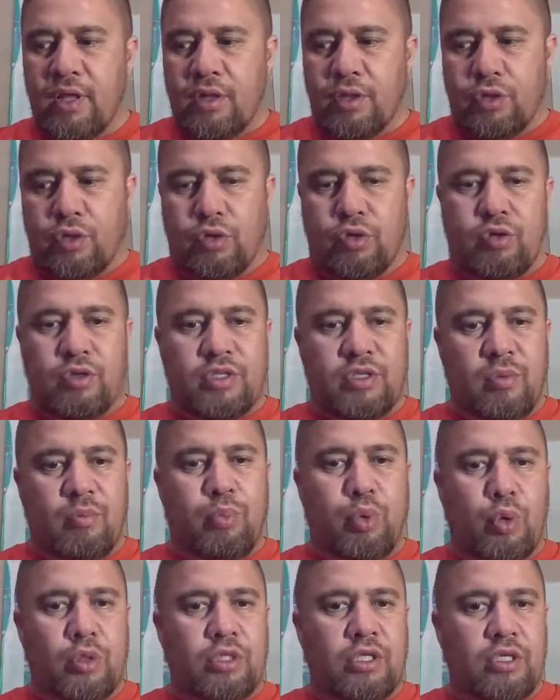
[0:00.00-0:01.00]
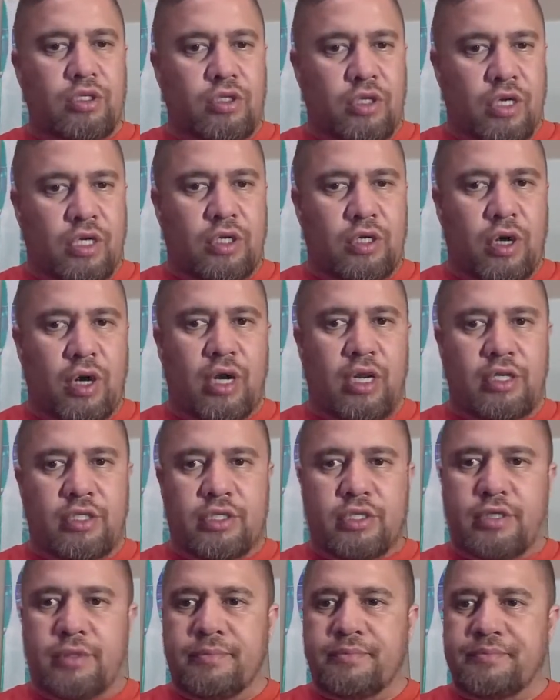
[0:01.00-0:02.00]
Thought it was important to
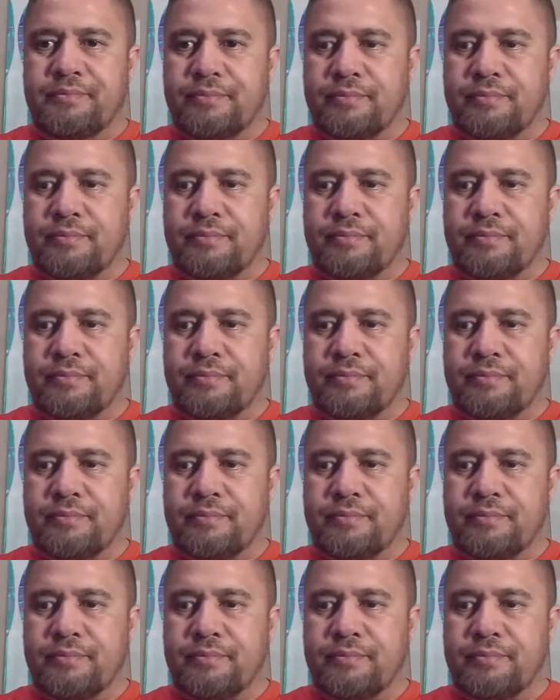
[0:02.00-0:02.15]
acknowledge